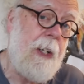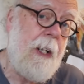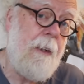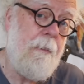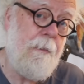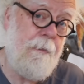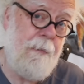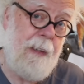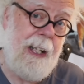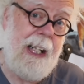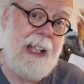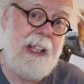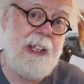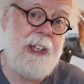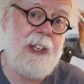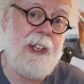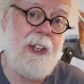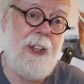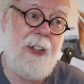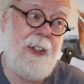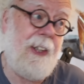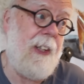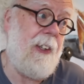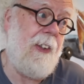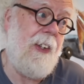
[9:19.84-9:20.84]
faster
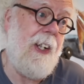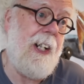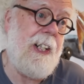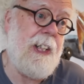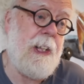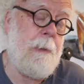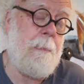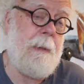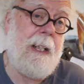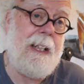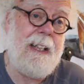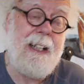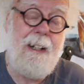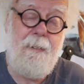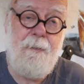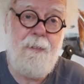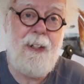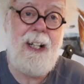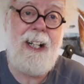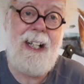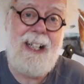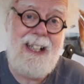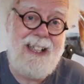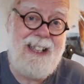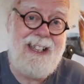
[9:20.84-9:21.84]
than light speed. In
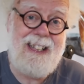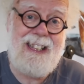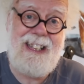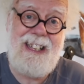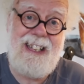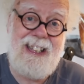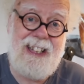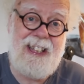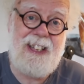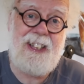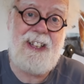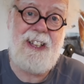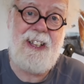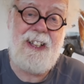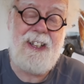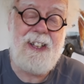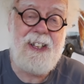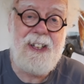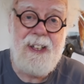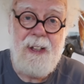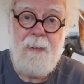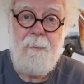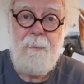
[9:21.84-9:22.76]
fact, it's instant.